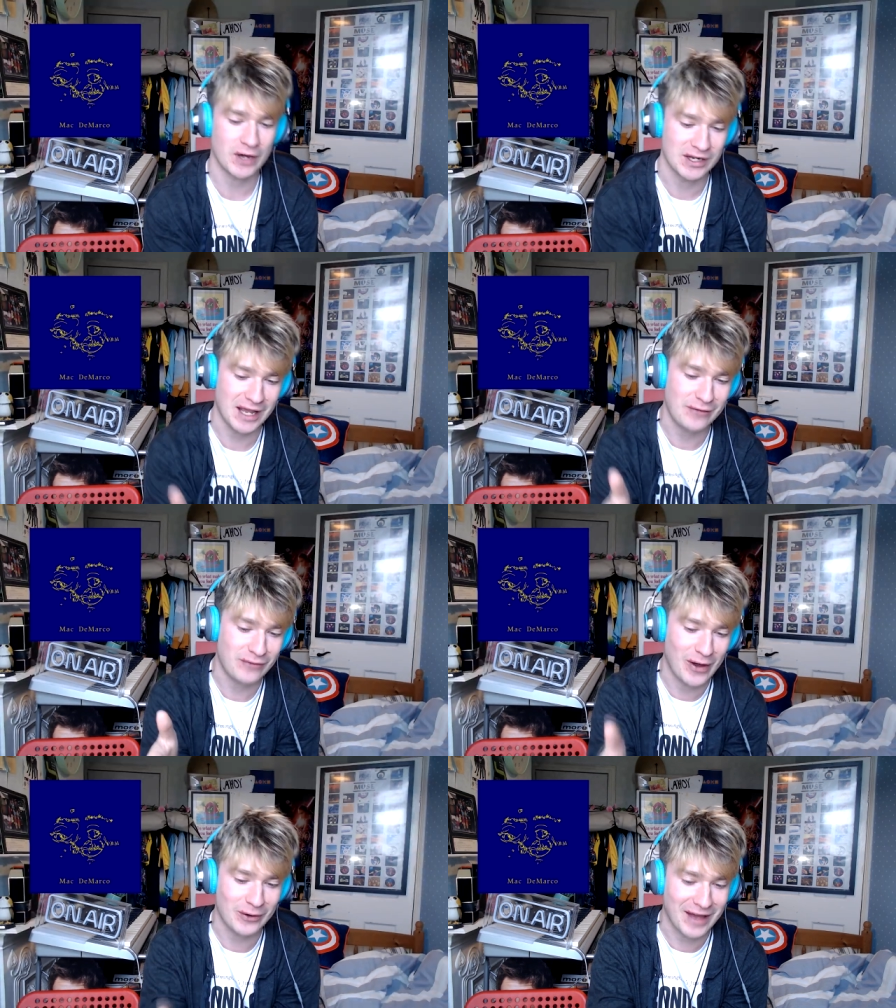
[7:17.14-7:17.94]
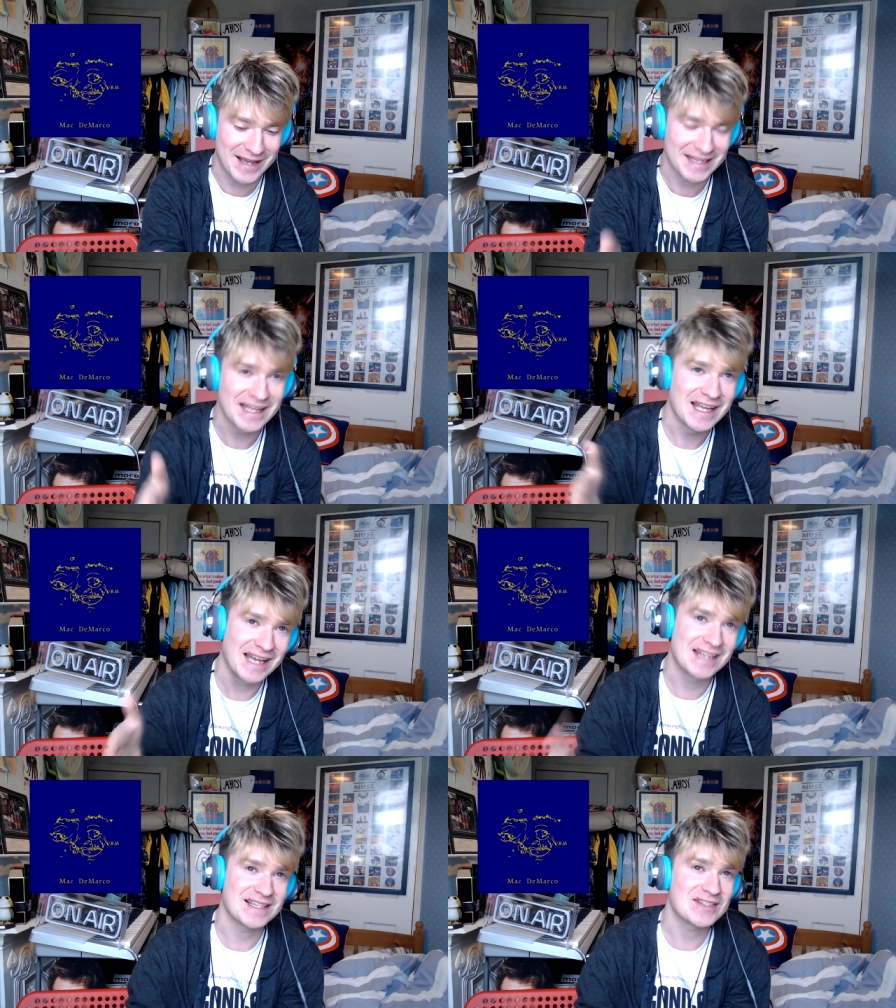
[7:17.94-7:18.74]
it felt like,
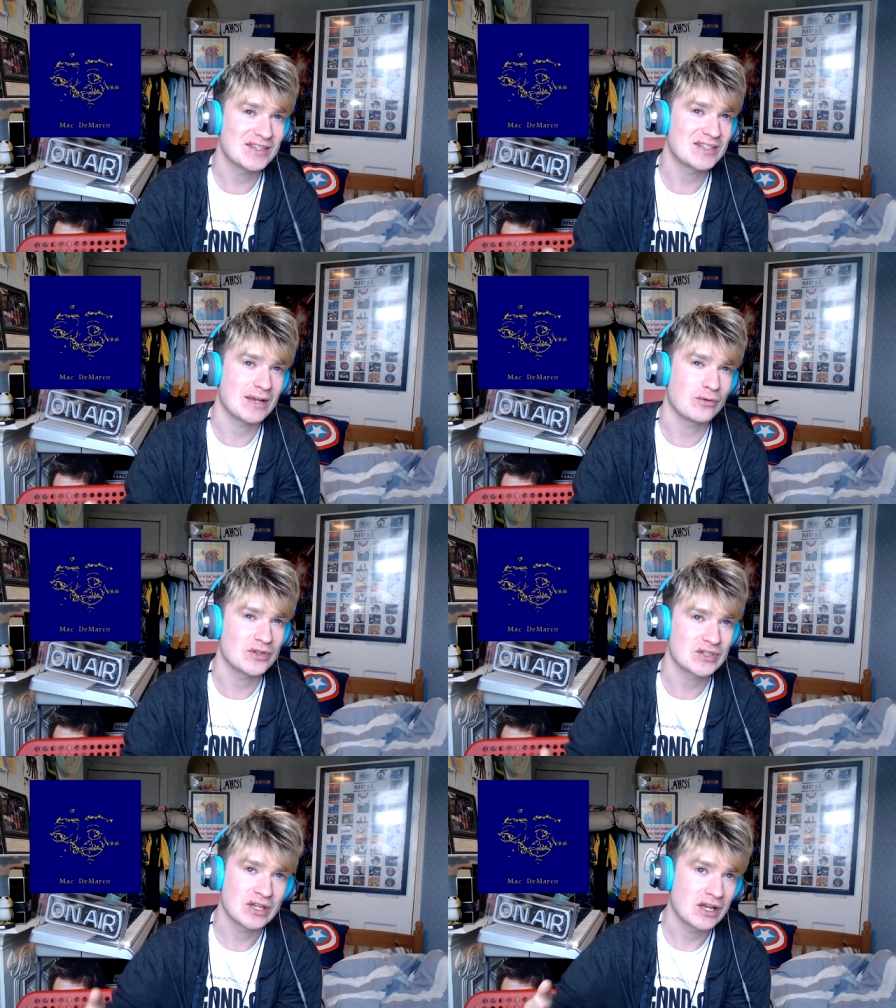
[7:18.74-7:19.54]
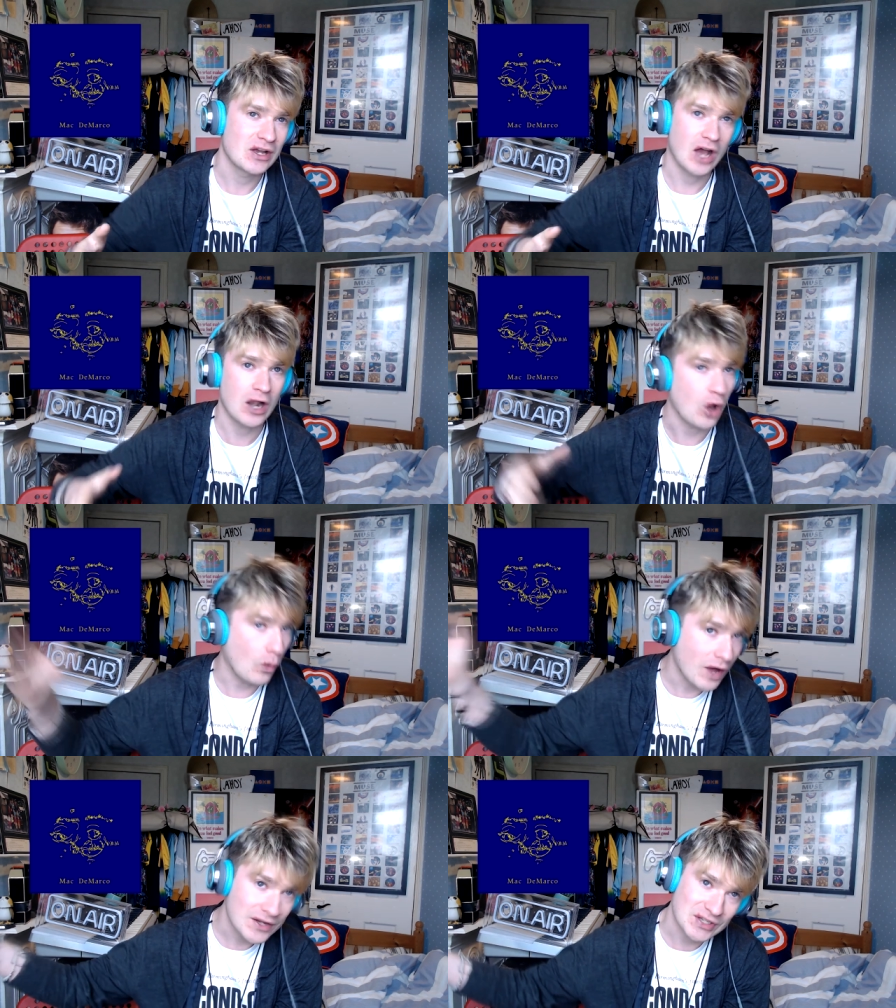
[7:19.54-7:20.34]
in this instance, it was a lot
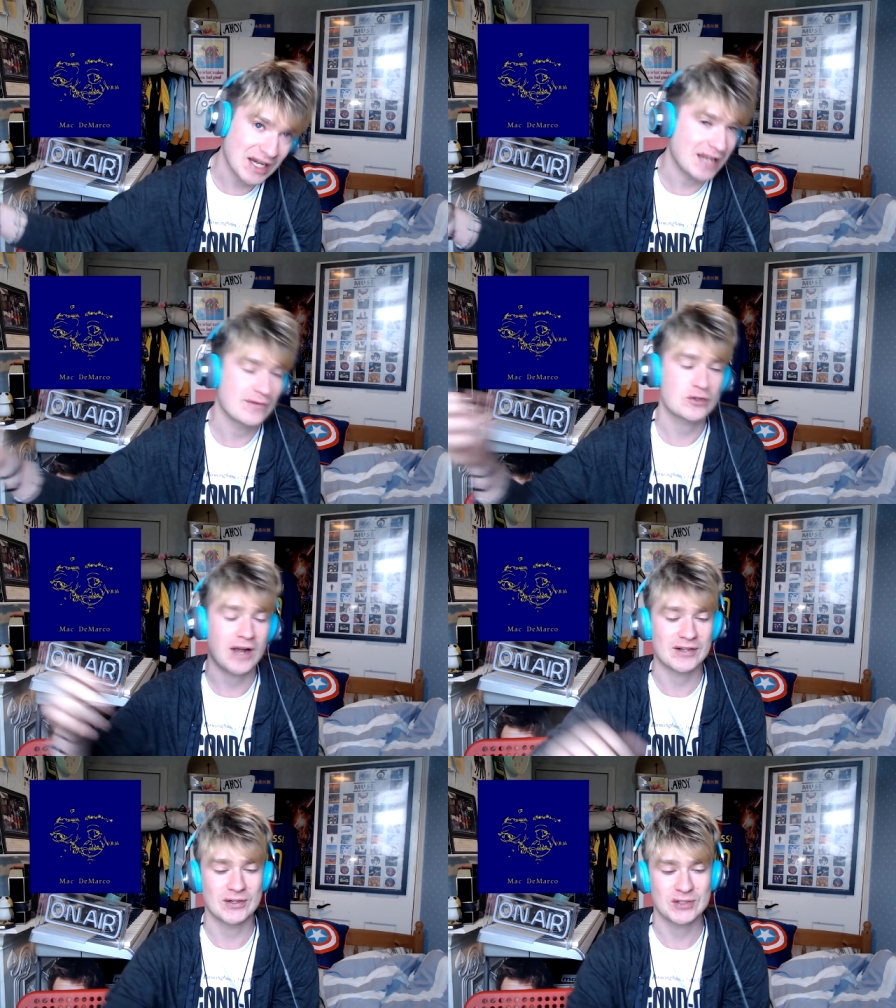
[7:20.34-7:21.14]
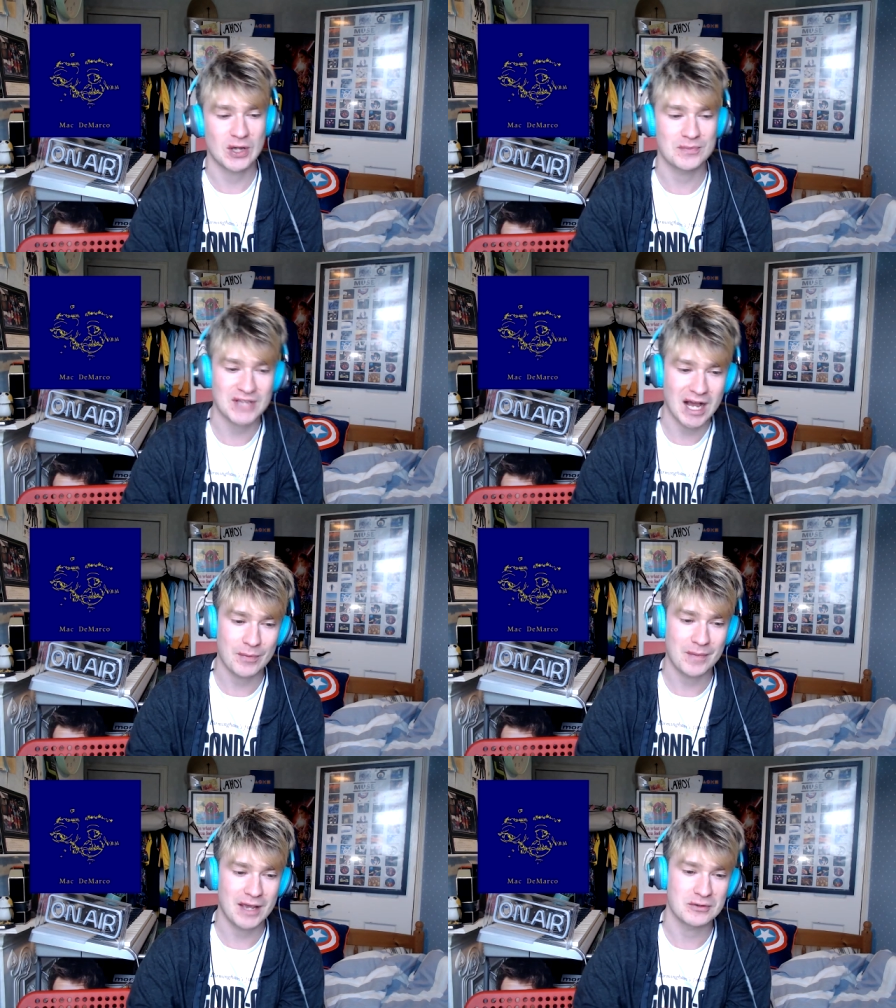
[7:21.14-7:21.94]
worse than any of the tracks on Tom's
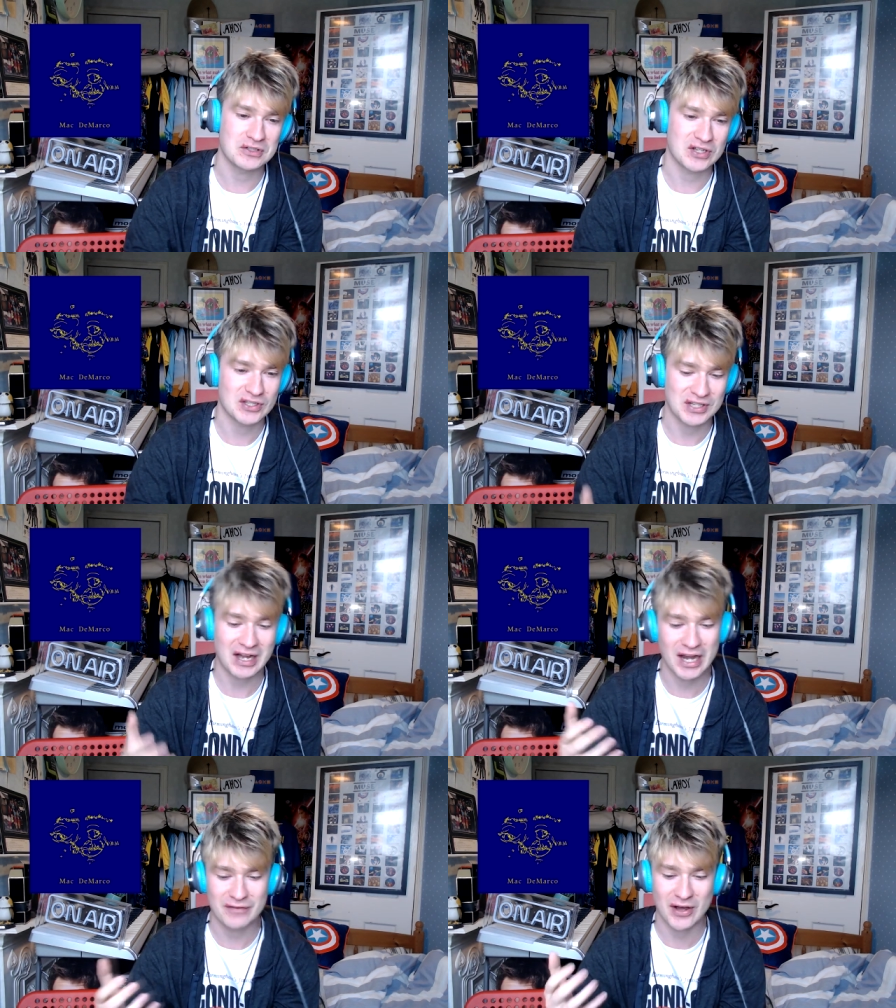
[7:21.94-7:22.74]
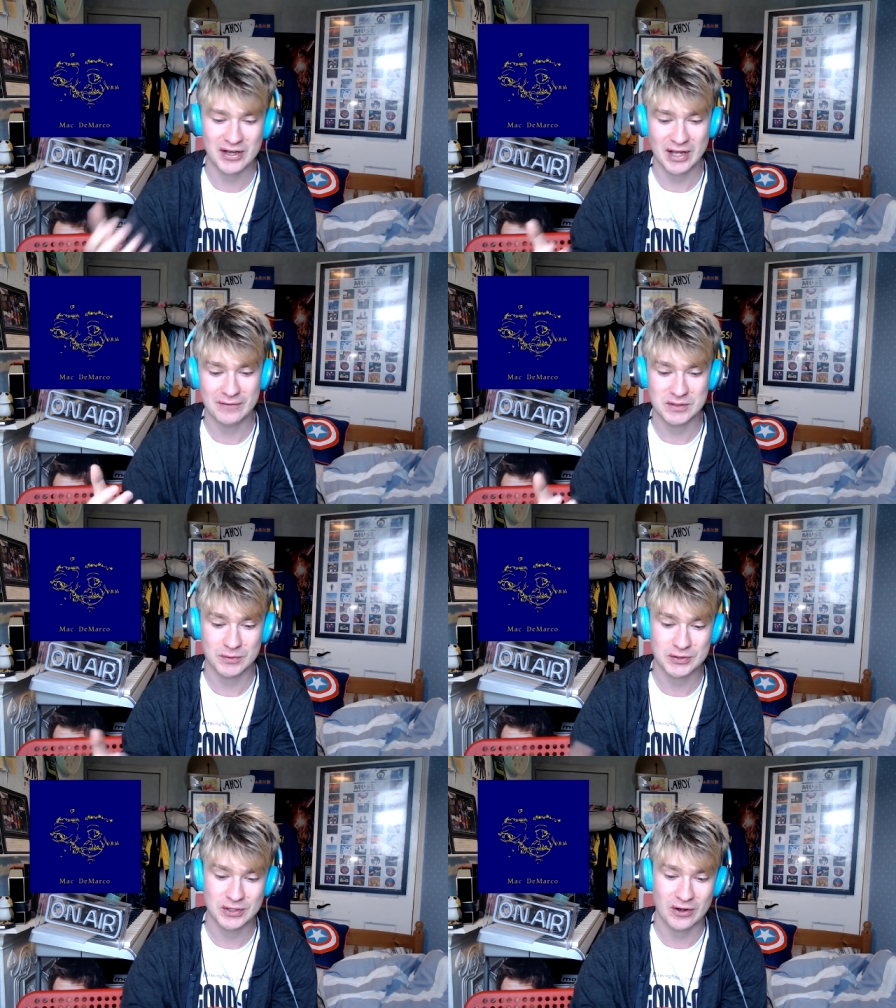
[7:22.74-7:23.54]
album. It was just a kind of
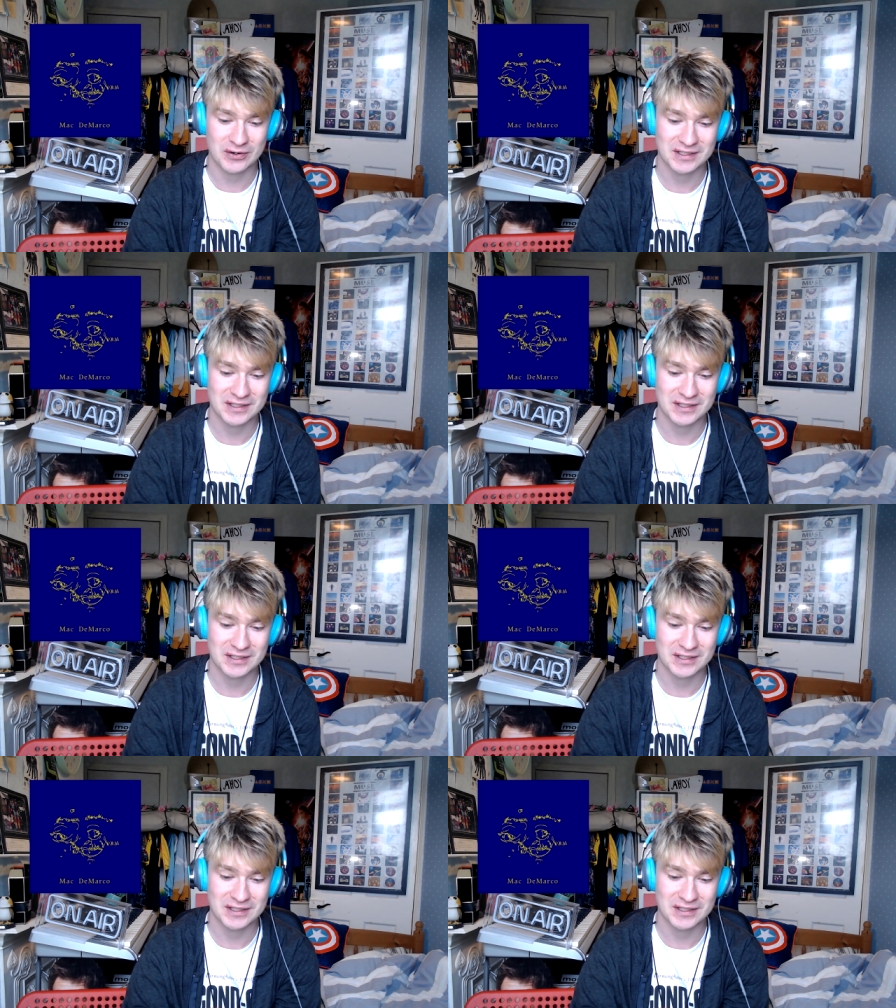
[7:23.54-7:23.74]
uncomfortable song.